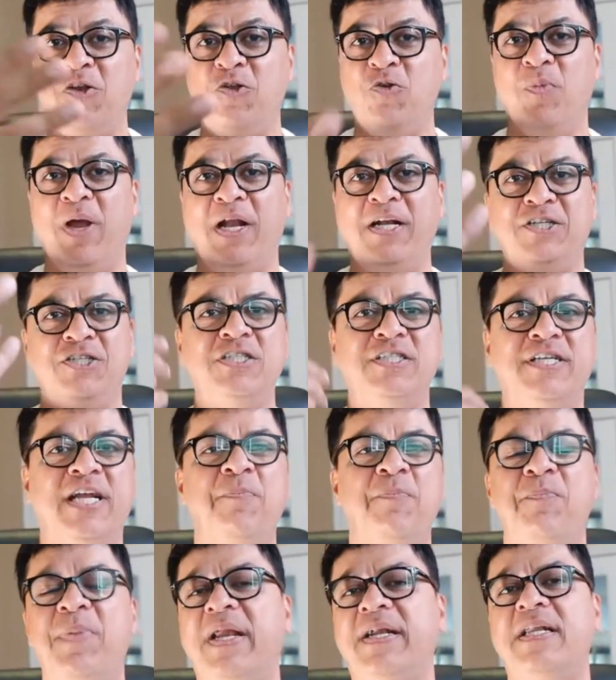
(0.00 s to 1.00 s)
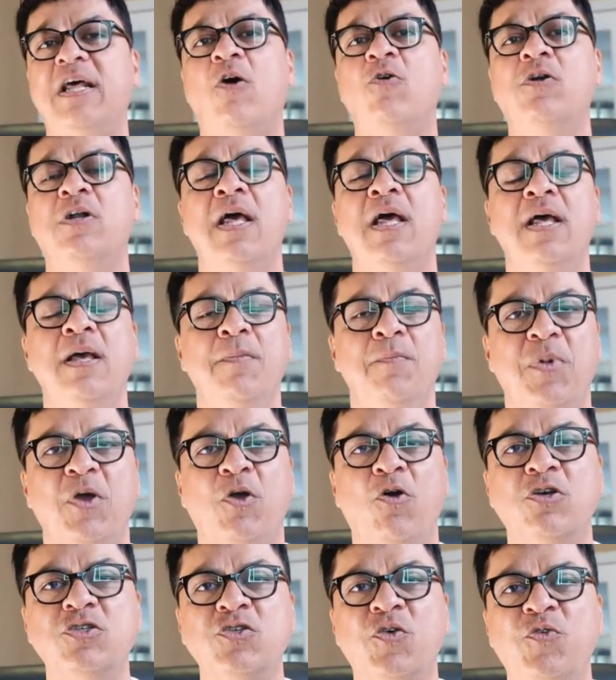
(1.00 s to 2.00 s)
and you might just get picked out
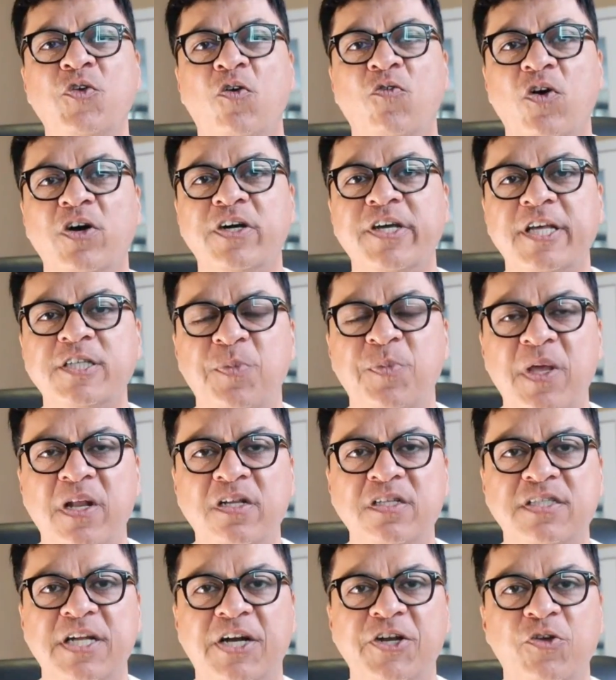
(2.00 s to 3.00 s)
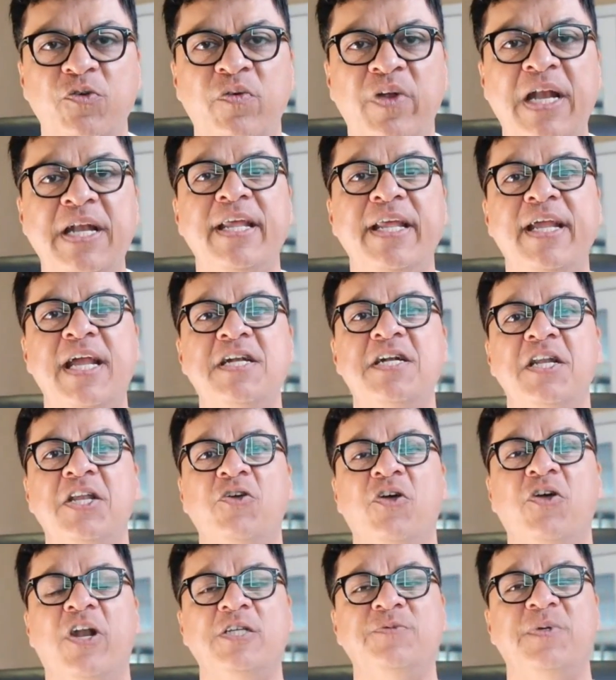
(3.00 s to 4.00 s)
because of your work experience that you indicated
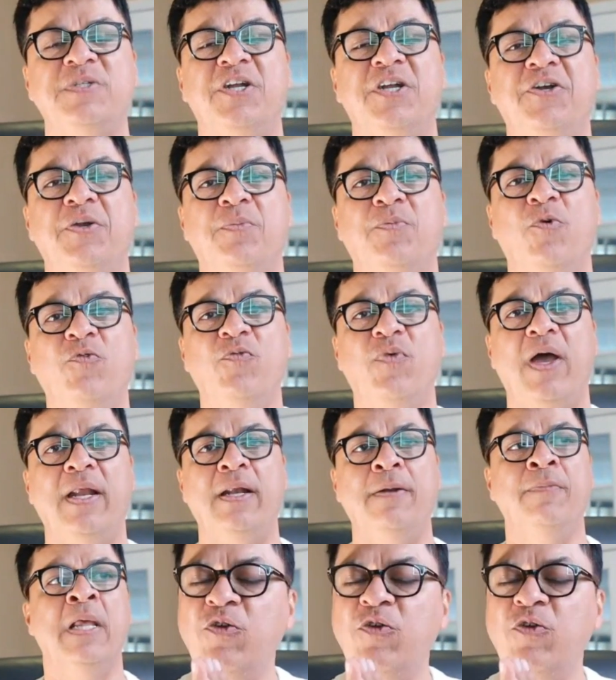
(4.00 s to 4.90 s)
in your express entry profile.